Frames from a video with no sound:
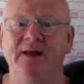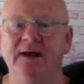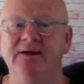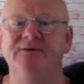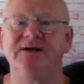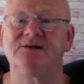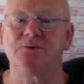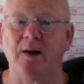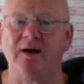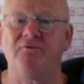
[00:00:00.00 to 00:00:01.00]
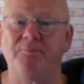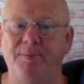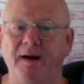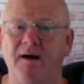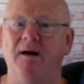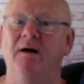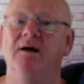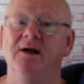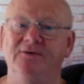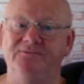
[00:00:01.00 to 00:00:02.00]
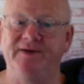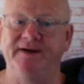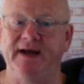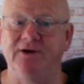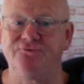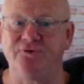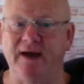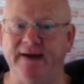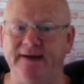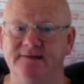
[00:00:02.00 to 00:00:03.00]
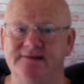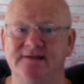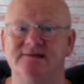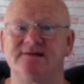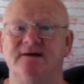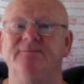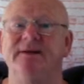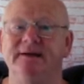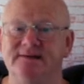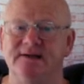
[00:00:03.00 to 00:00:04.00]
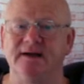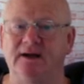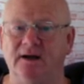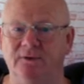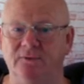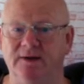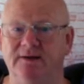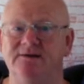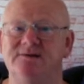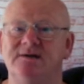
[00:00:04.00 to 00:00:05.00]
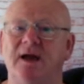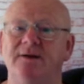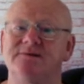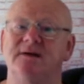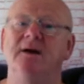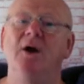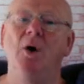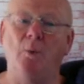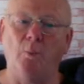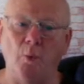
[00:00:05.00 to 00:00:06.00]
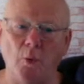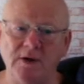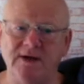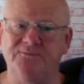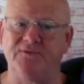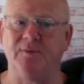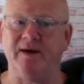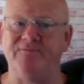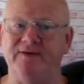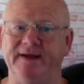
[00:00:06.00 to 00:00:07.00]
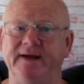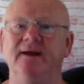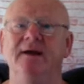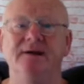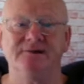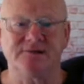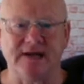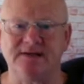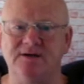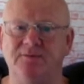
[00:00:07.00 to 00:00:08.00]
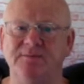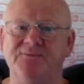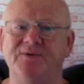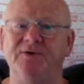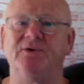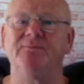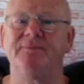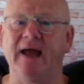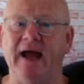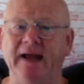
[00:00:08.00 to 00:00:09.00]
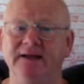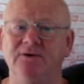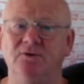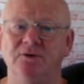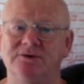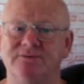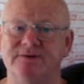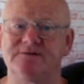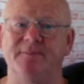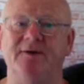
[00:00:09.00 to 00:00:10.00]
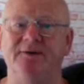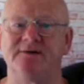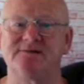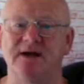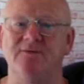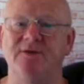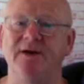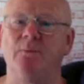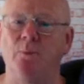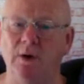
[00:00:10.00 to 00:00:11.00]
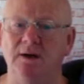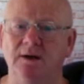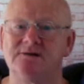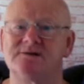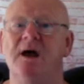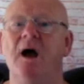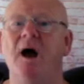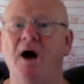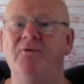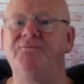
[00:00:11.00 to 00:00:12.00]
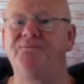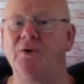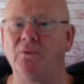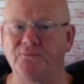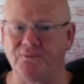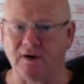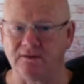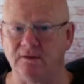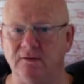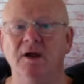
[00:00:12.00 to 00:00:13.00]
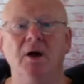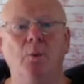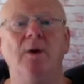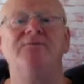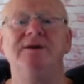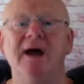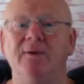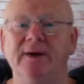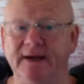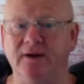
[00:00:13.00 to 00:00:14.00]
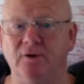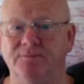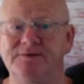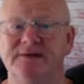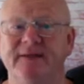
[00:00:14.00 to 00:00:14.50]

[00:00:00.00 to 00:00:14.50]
Even a 12 part video training system is included. This is going to walk you through everything, setting up your funnel, and your autoresponder so that it works on full throttle with no hiccups.